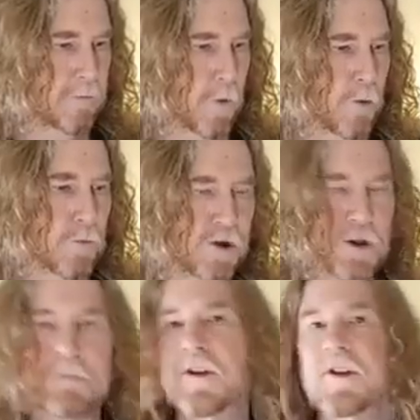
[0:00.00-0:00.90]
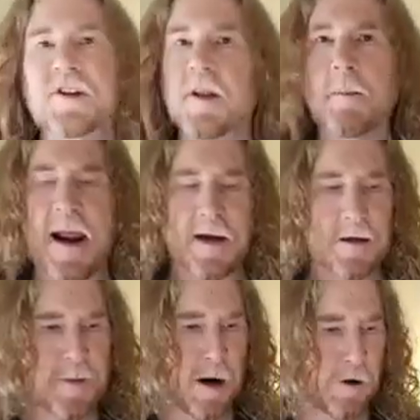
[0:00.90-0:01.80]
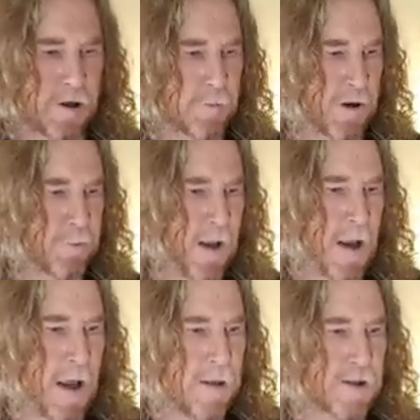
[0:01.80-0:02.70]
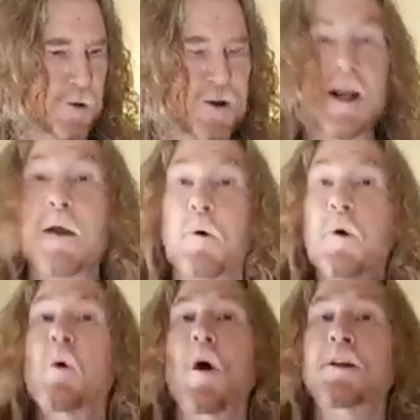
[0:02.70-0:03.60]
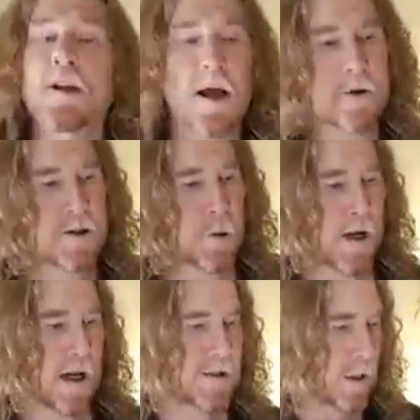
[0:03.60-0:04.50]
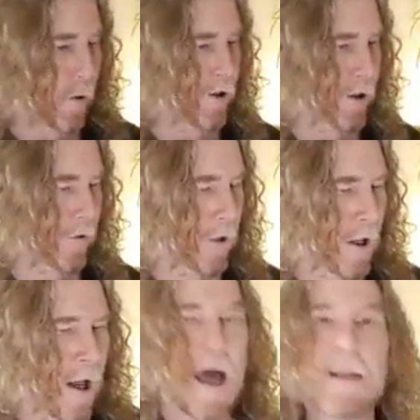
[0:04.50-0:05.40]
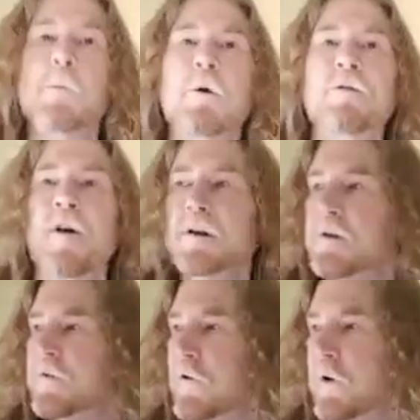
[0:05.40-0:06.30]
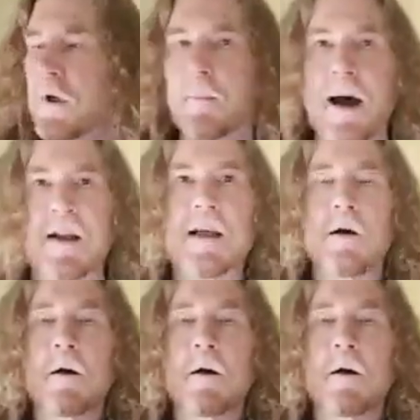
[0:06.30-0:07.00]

Oh, she'd seen the band apparently, but this was a night where we worked together, so we got to know each other, and then we were friends for about a year.